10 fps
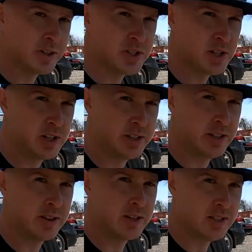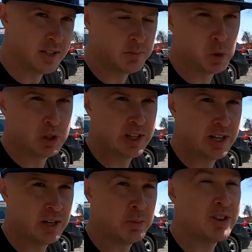installed it, they did mold
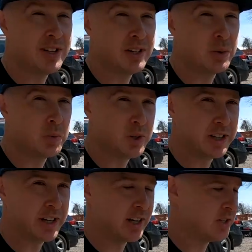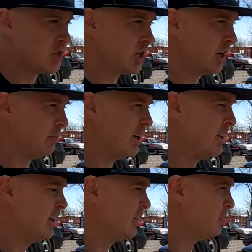it in, but they did a really nice job.
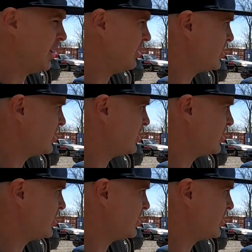My